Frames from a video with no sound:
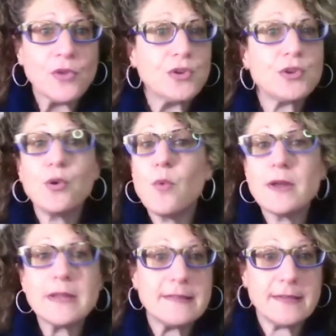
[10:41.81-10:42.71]
you don't
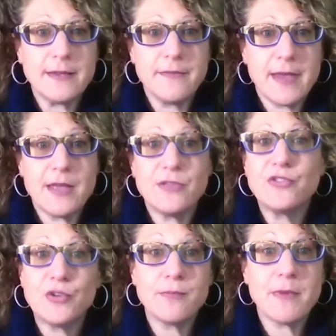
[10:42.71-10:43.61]
want to
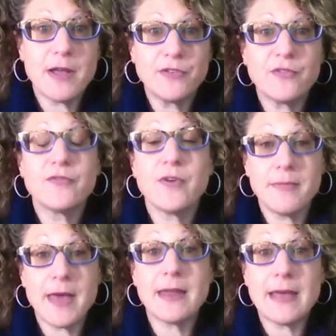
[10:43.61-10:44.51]
deviate too much
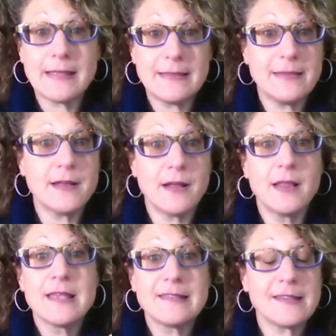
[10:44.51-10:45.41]
from that
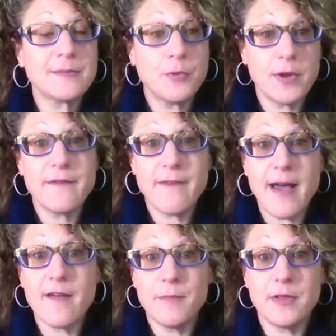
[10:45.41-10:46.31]
ideal
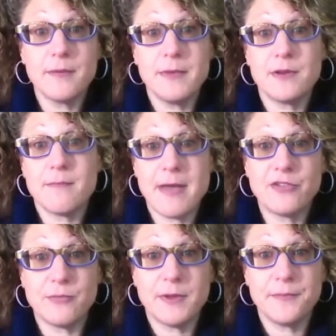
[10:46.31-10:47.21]
6.5 millimeter
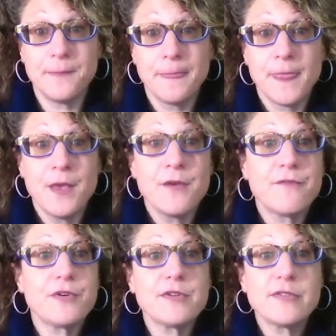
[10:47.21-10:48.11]
measurement.
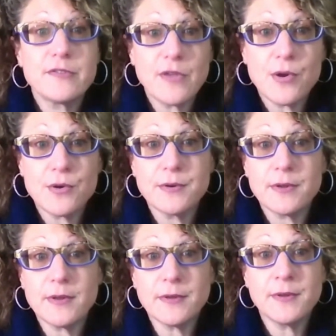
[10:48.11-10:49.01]
For a
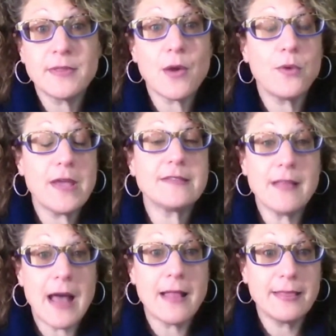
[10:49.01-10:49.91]
stone that weighs
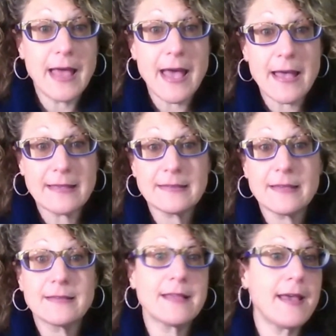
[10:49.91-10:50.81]
a lot
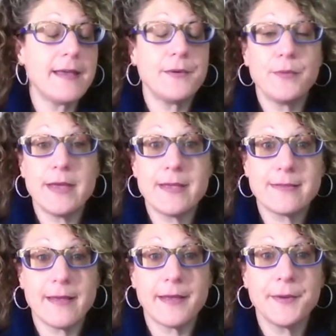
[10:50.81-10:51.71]
less, say it
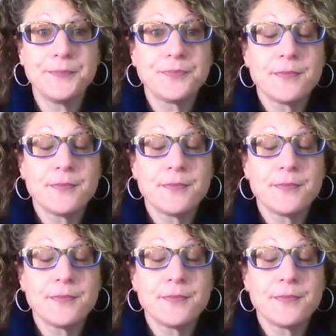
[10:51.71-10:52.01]
weighs like